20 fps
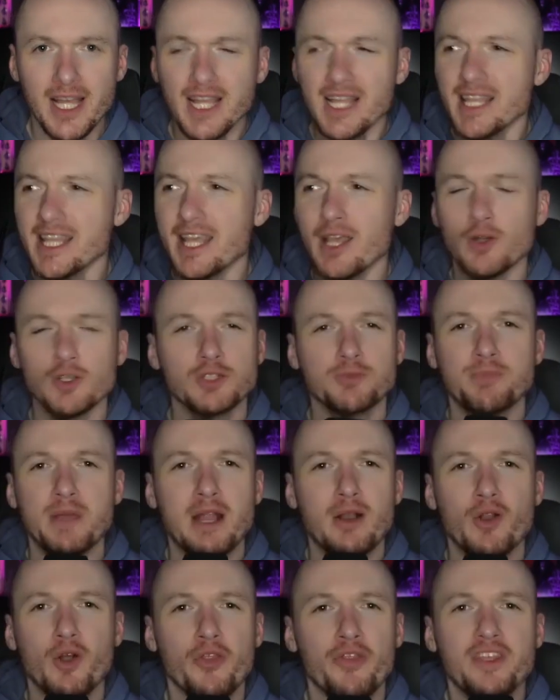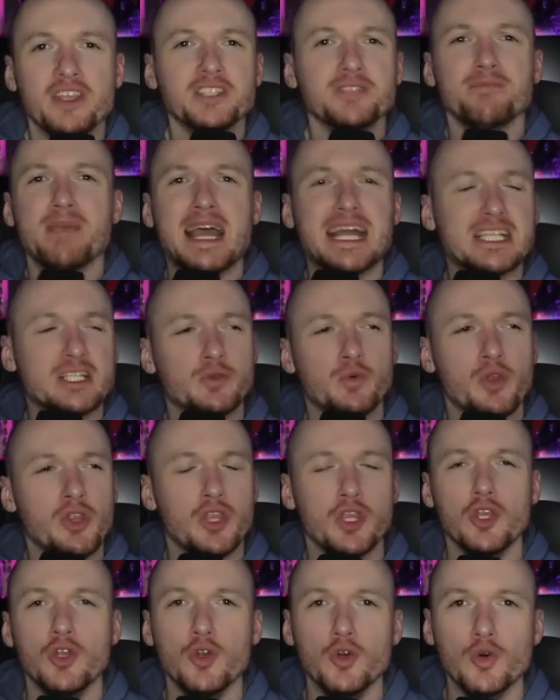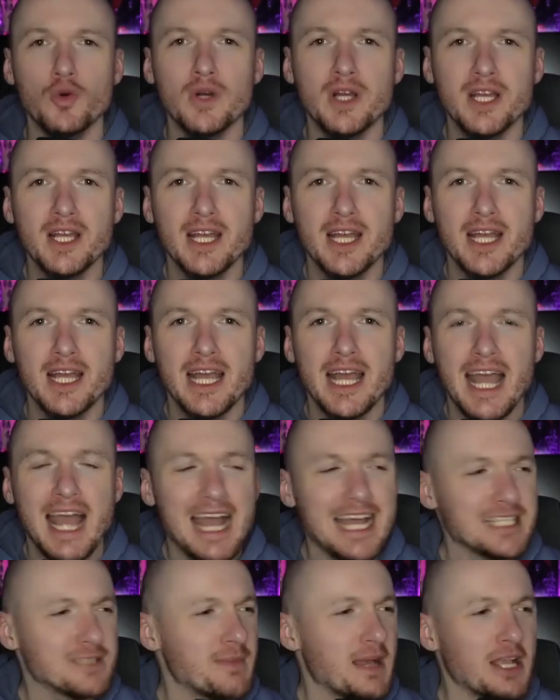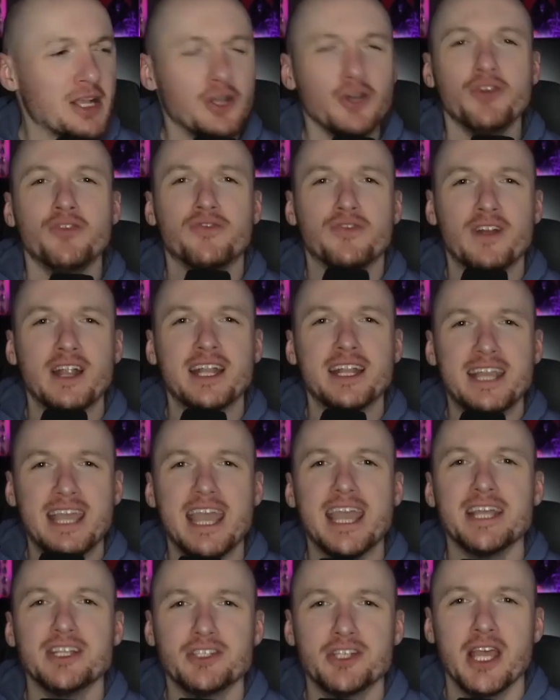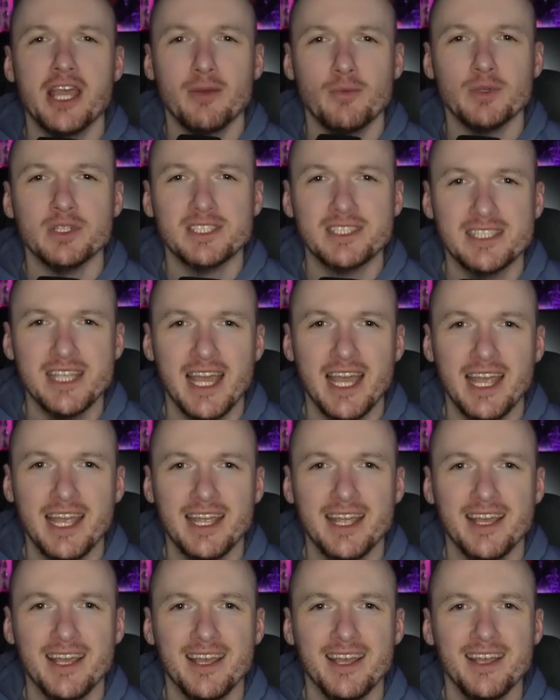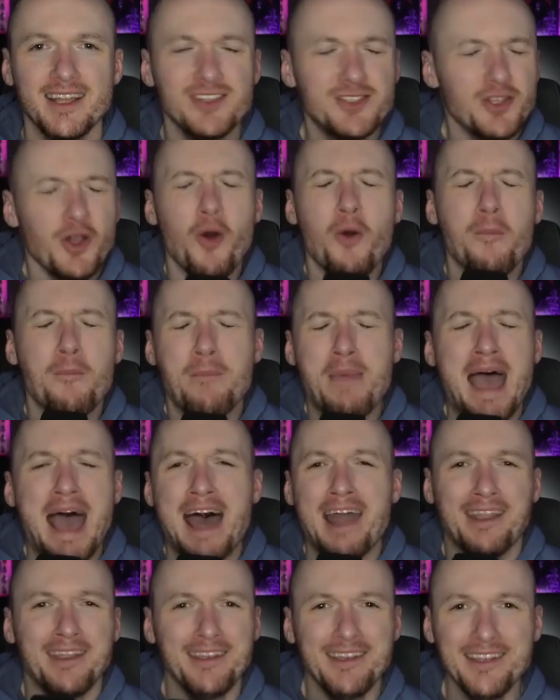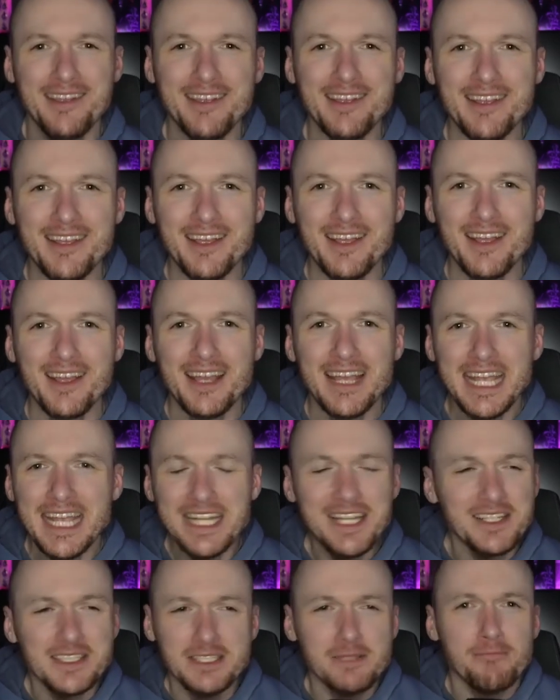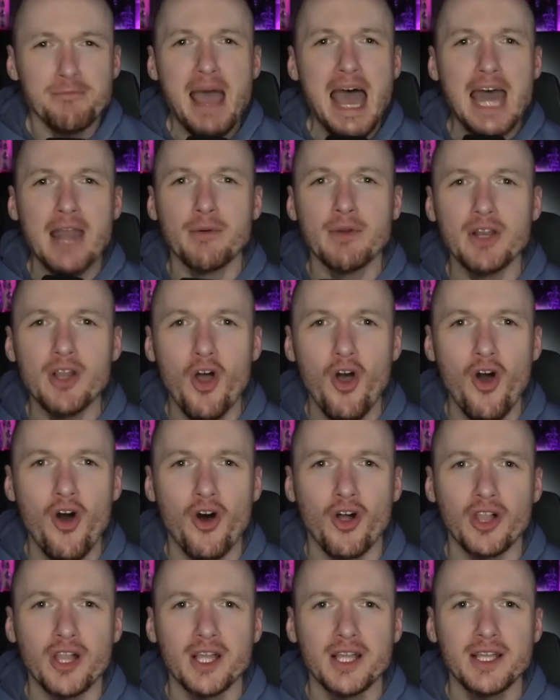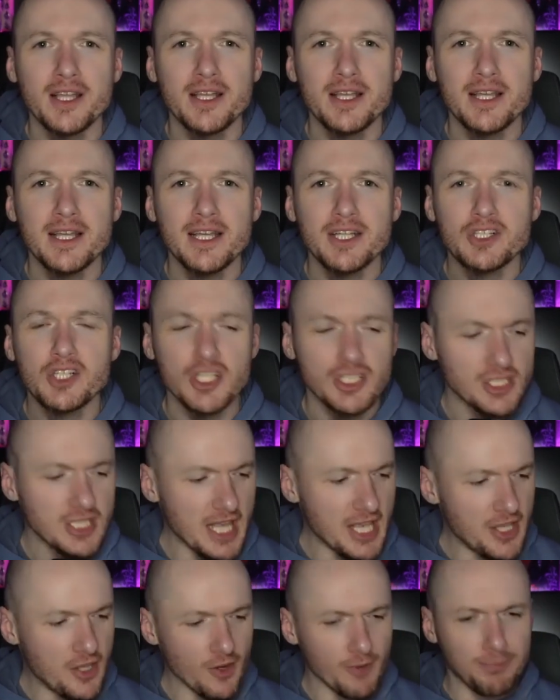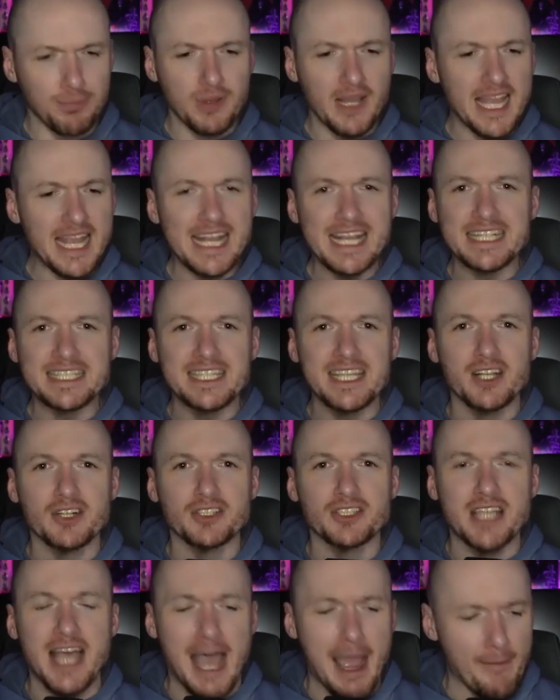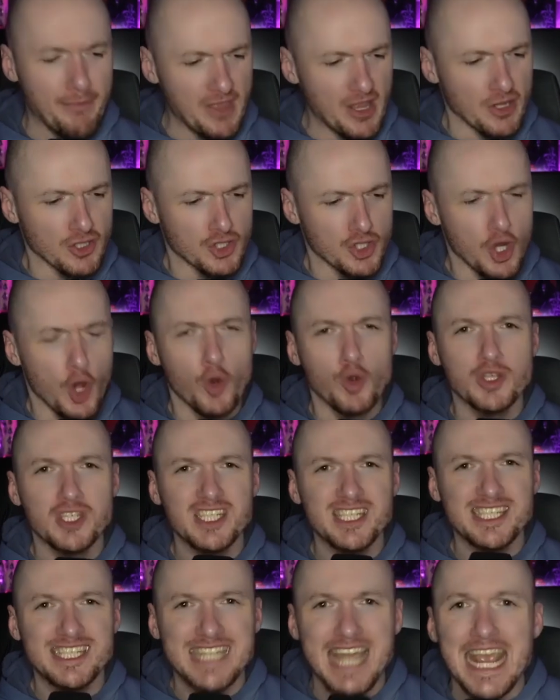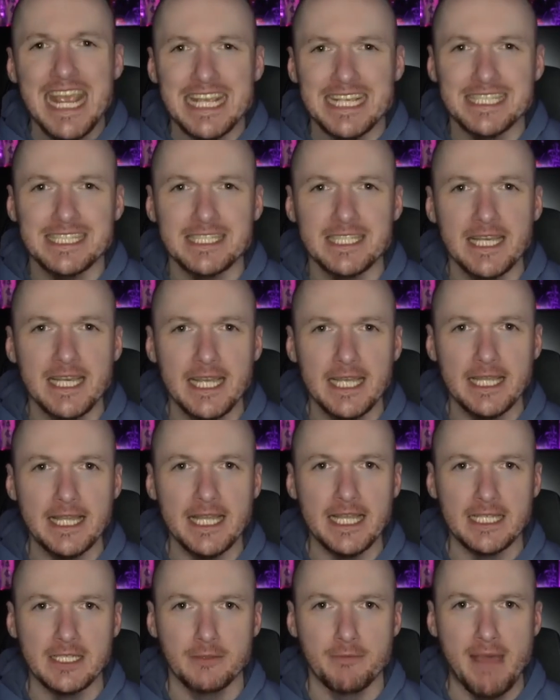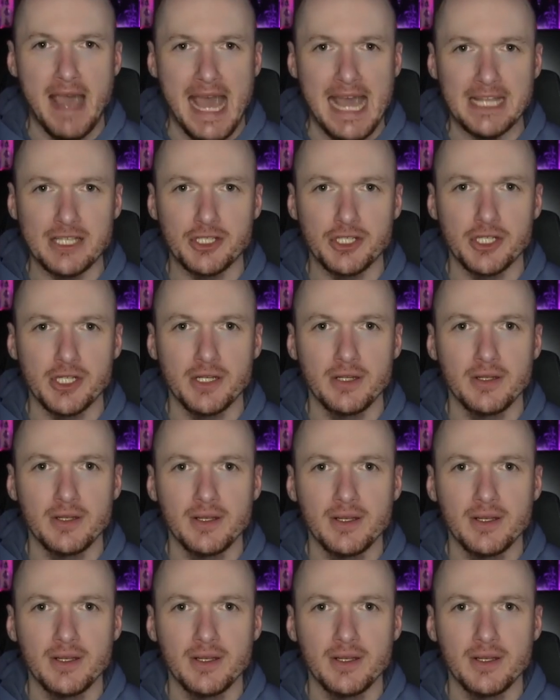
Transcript: Leo Sparrow, this match with you, as my good friend KJ would say, don't matter. It doesn't matter at all just like your plate at dinner time. There's no stakes in this match.